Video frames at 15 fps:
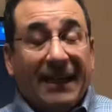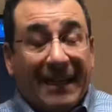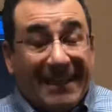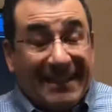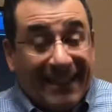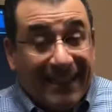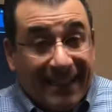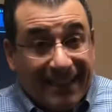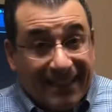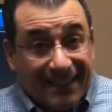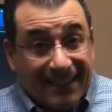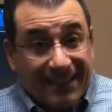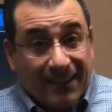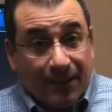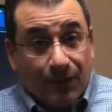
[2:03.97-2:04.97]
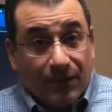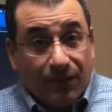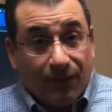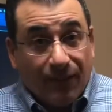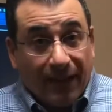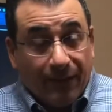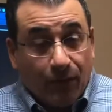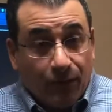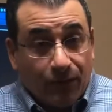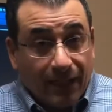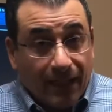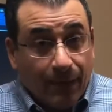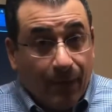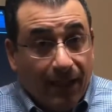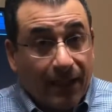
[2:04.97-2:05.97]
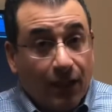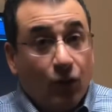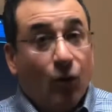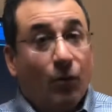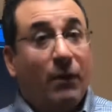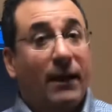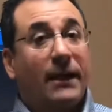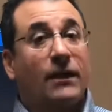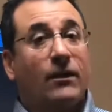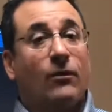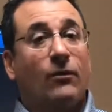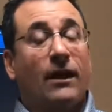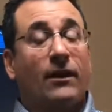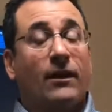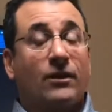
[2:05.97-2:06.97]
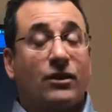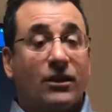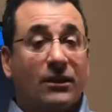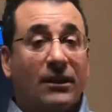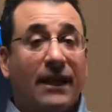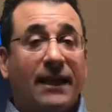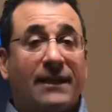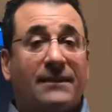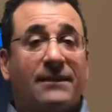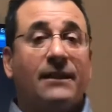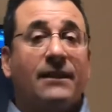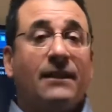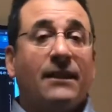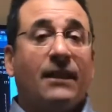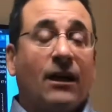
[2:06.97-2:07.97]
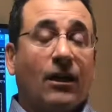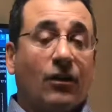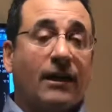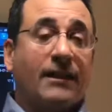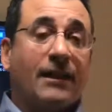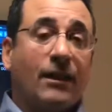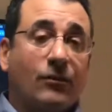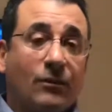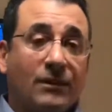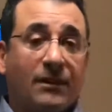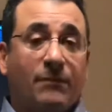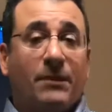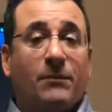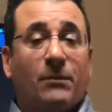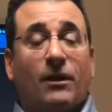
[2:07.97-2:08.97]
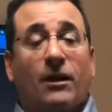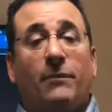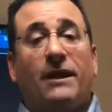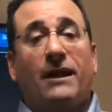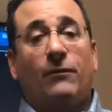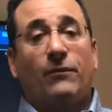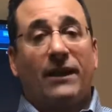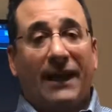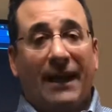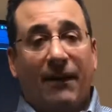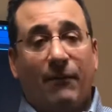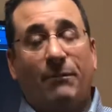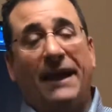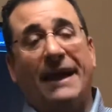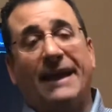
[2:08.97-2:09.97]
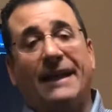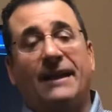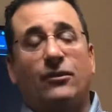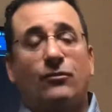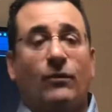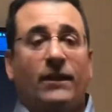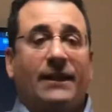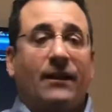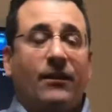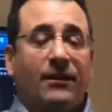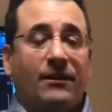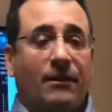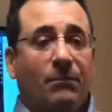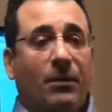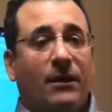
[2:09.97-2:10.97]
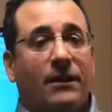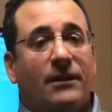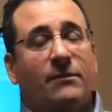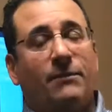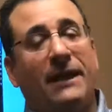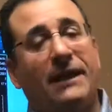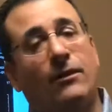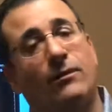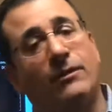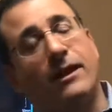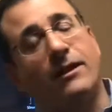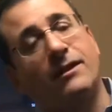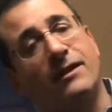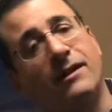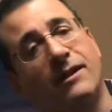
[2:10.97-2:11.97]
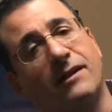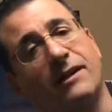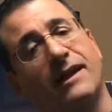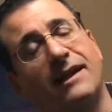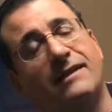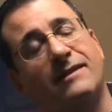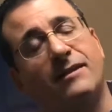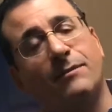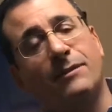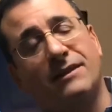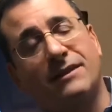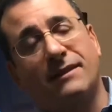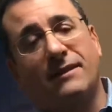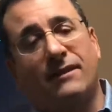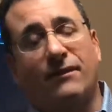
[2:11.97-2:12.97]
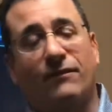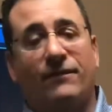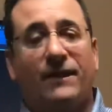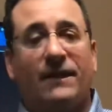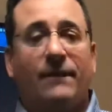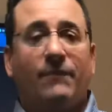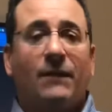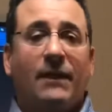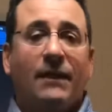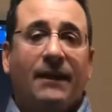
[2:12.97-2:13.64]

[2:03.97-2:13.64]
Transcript: And seeing that there's a series of 5 nerves that come out of your lower back and go down into your legs, a lot of times we'll see people coming in where they have pain that's running down into the buttocks, pain going down into their legs, numbness into their feet.